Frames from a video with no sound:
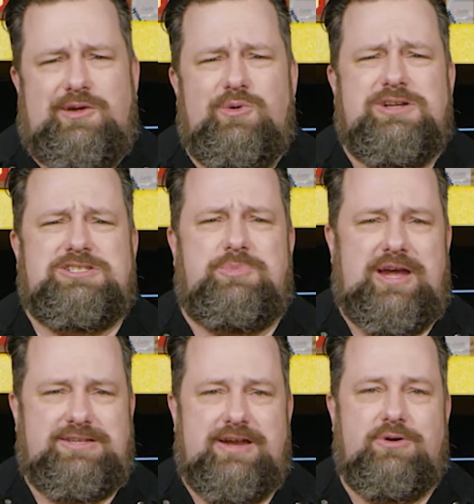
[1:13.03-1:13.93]
Who wants to
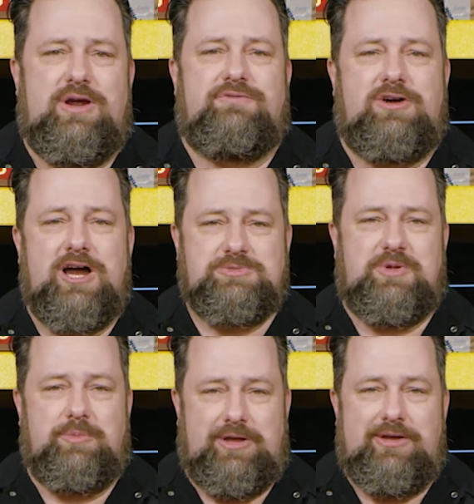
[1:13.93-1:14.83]
pay 10 grand for a
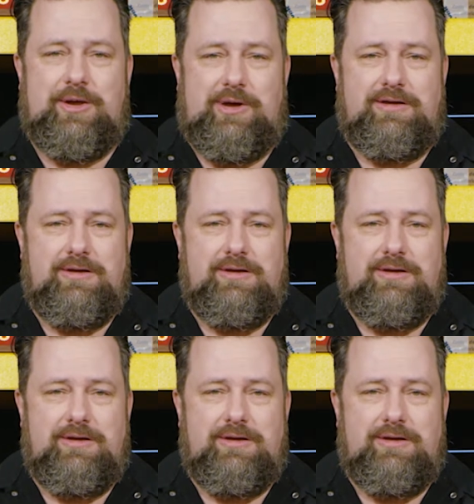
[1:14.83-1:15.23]
hospital bill anyway?